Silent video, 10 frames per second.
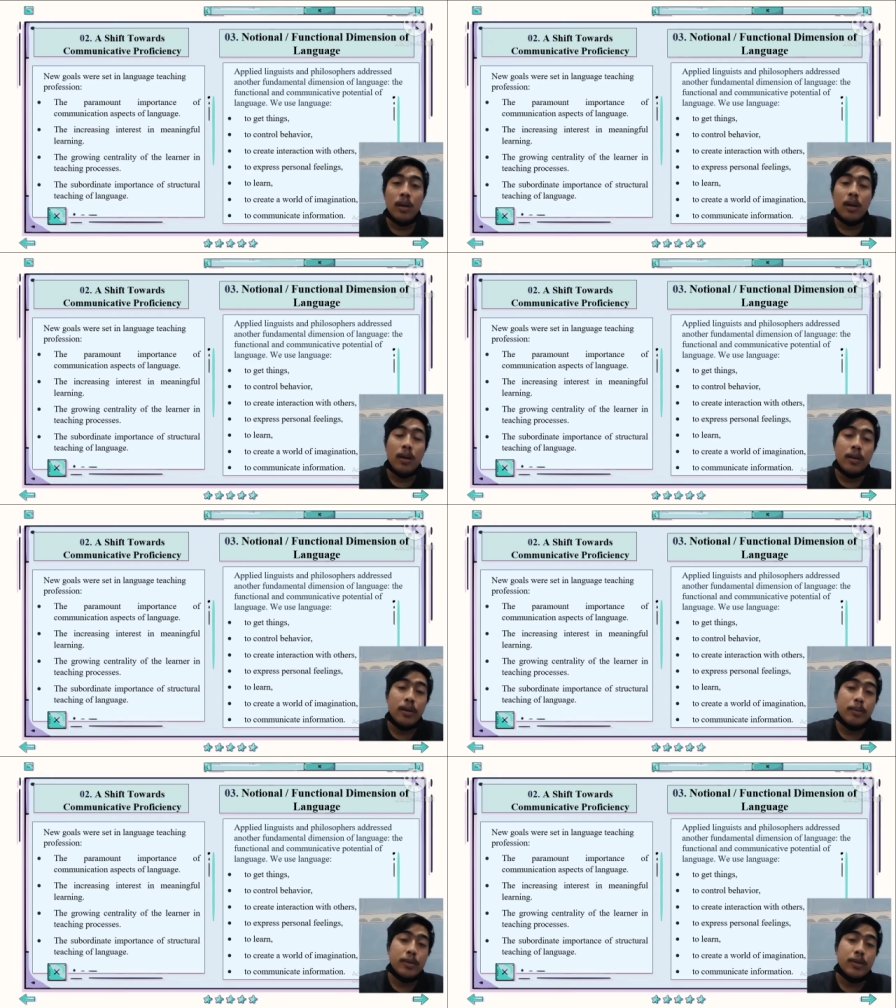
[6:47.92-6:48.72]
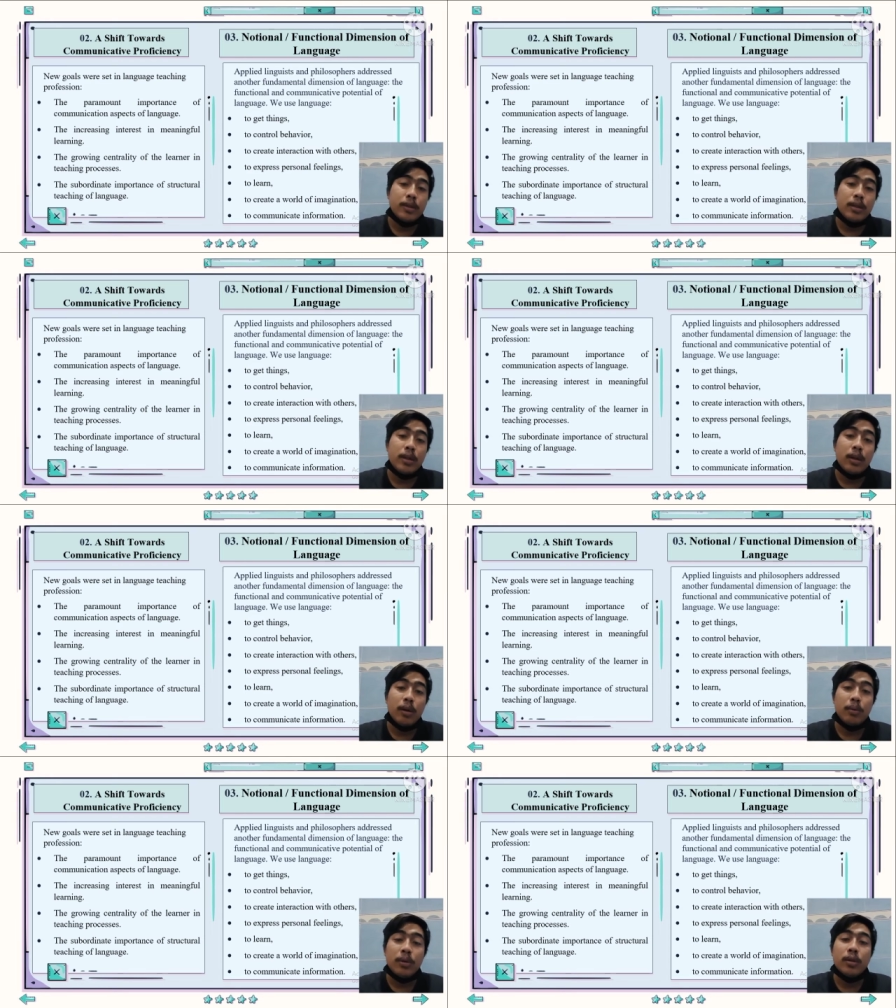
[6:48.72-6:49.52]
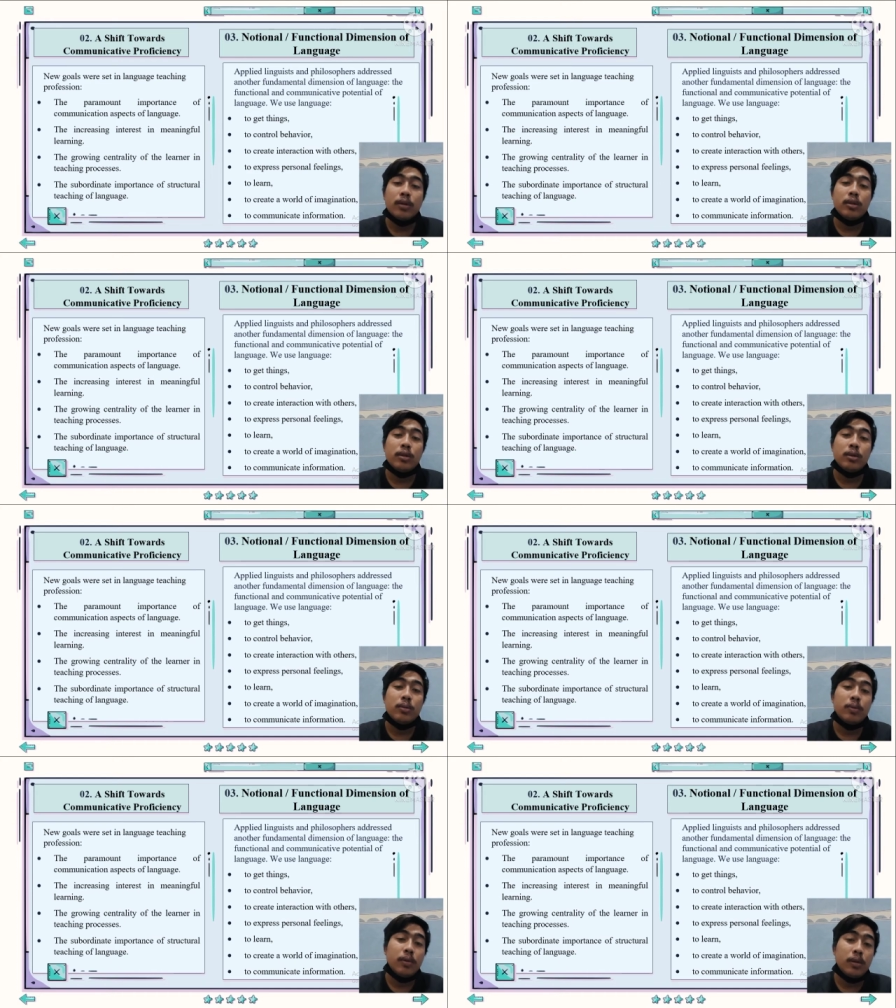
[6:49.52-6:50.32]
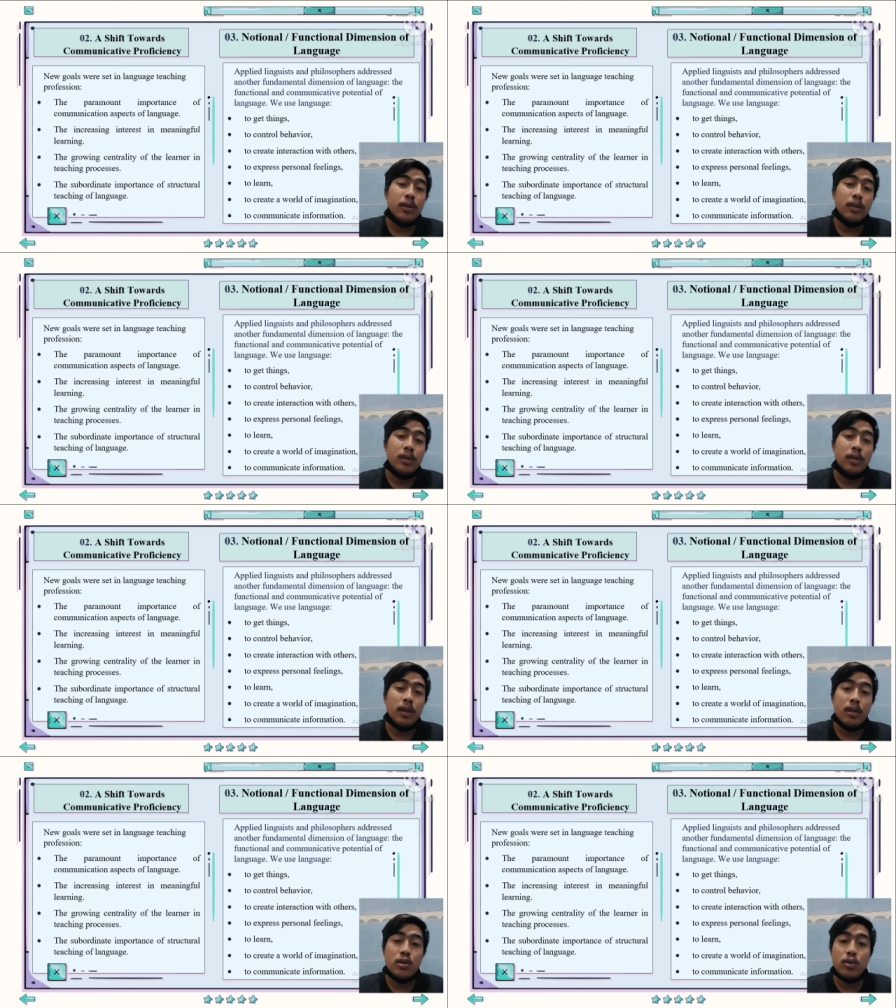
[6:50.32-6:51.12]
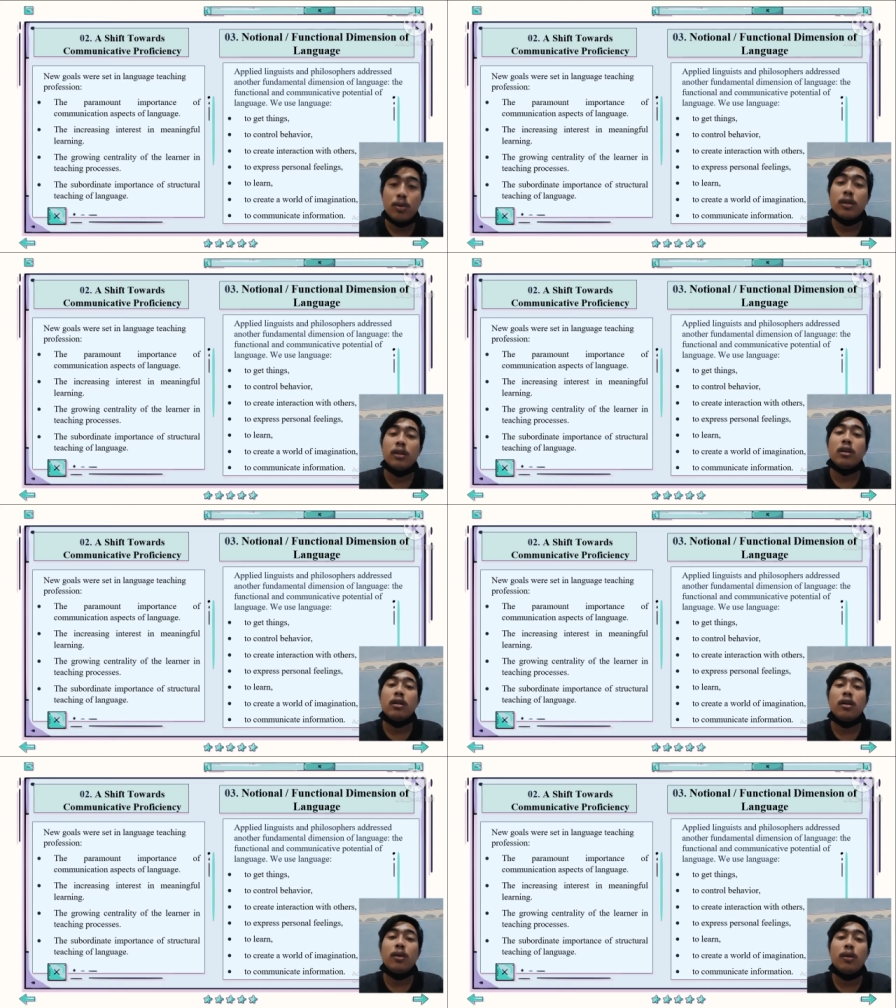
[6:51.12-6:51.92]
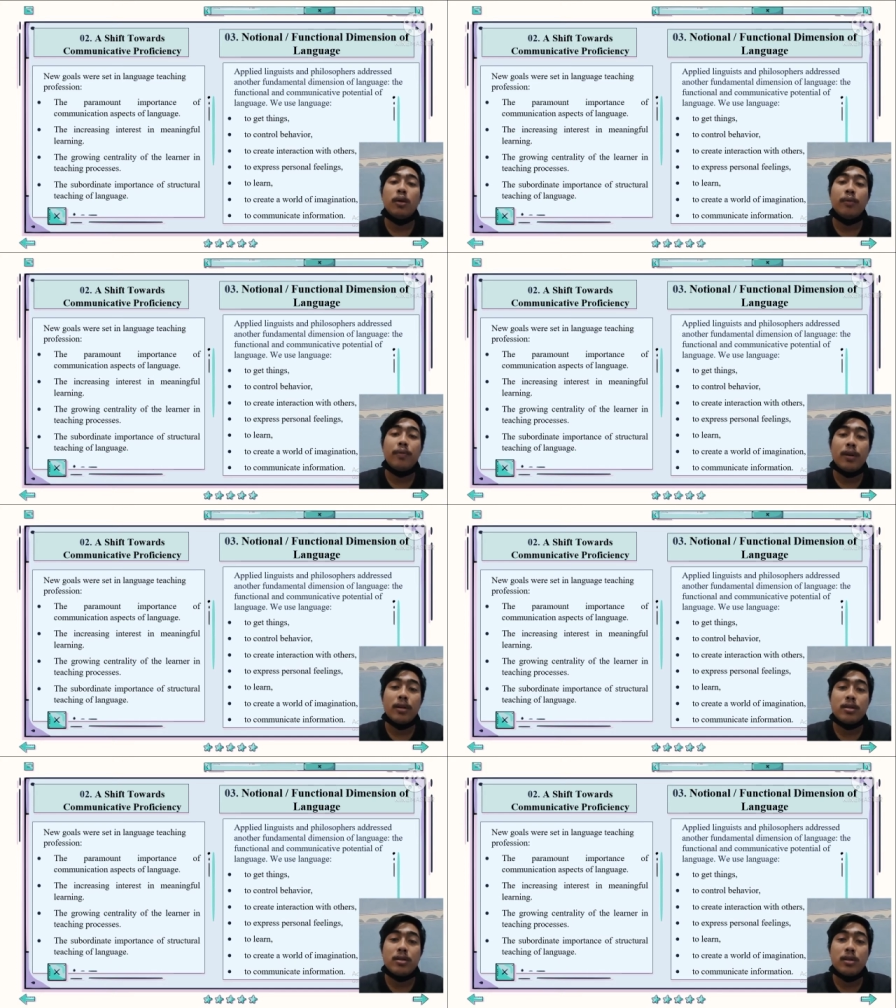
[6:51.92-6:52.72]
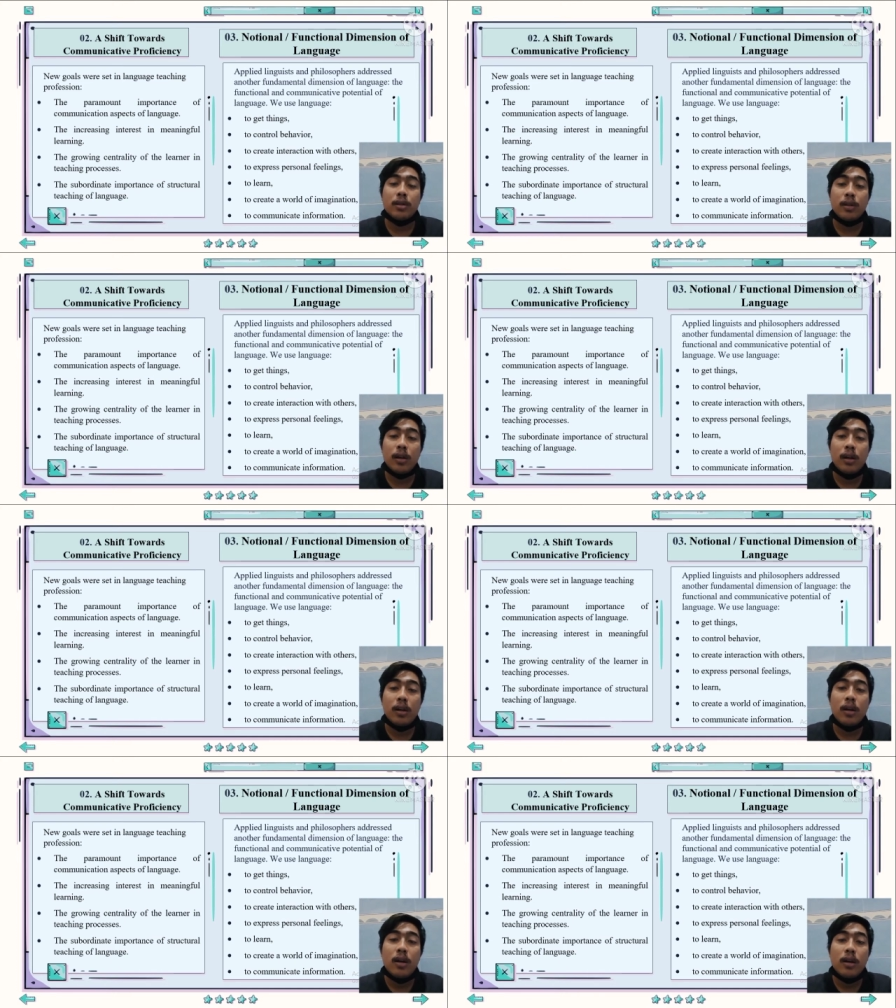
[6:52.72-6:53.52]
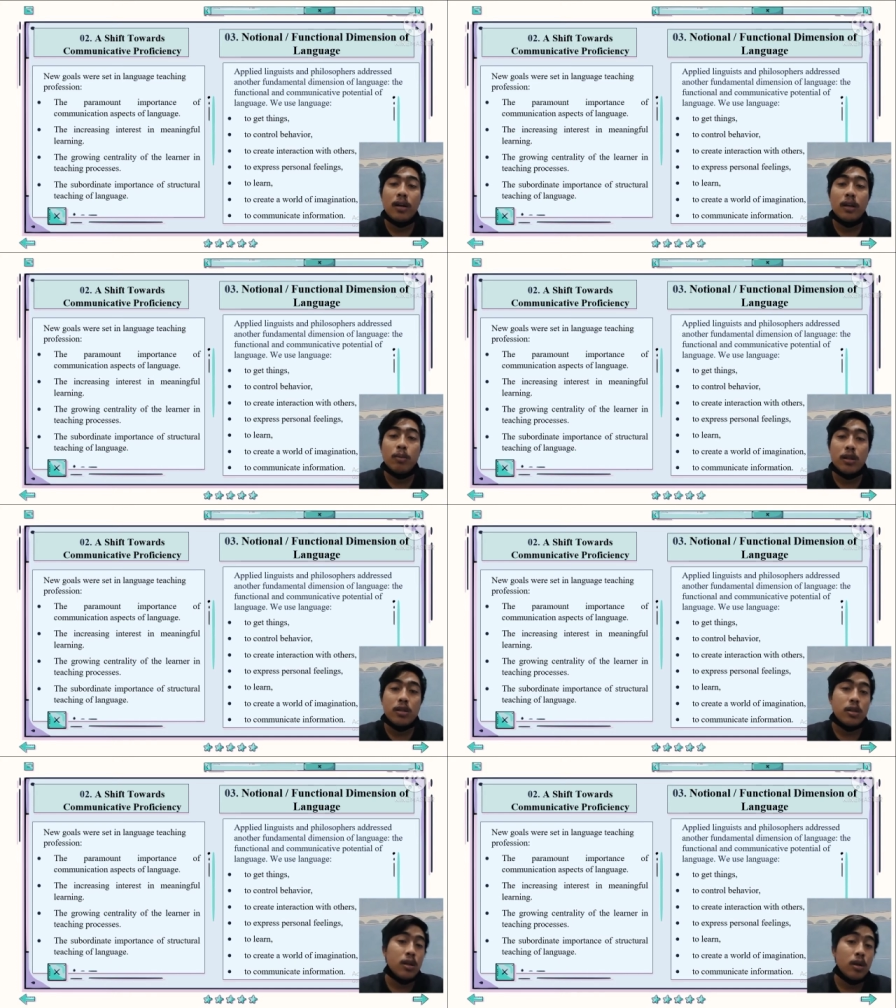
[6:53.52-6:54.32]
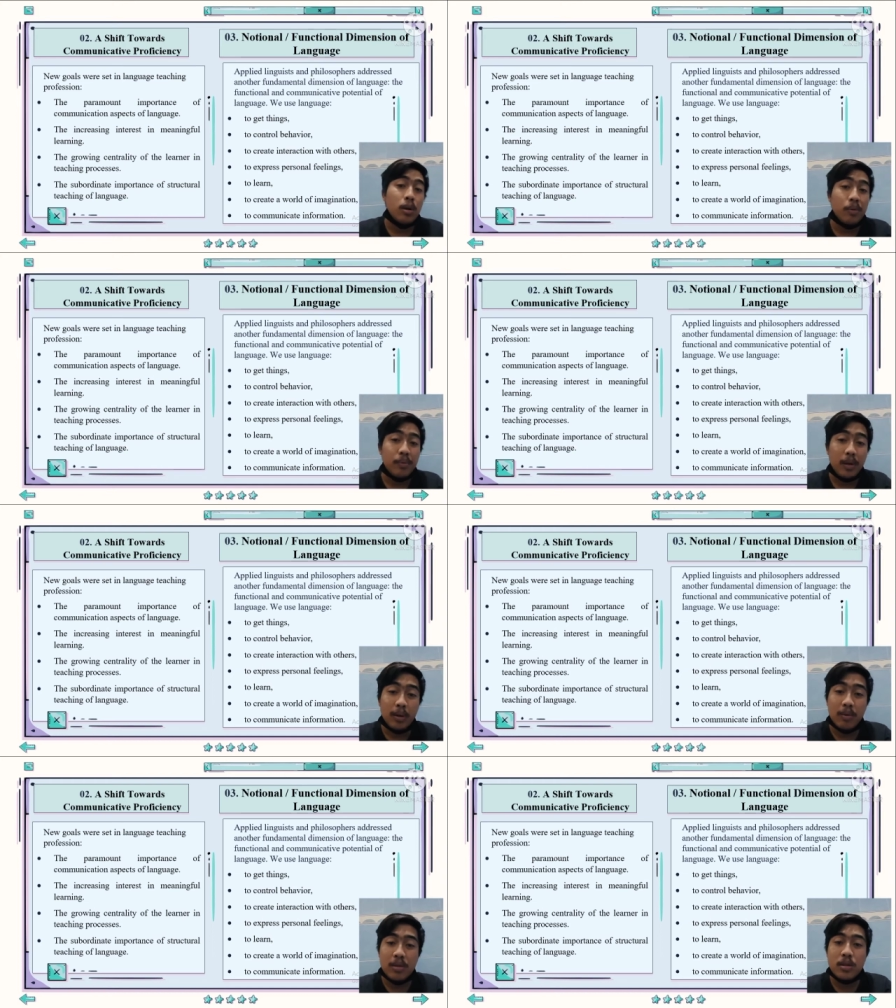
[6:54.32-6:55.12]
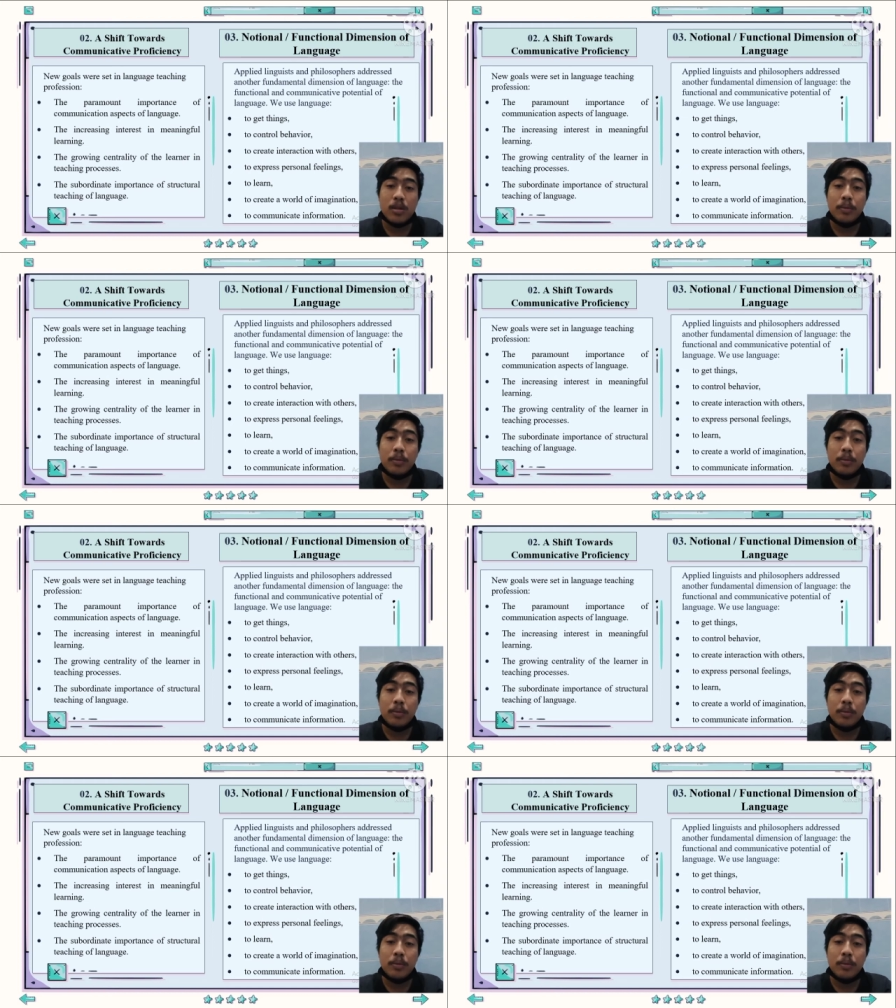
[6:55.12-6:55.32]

And then number three, we continue for the national or functional dimension of language.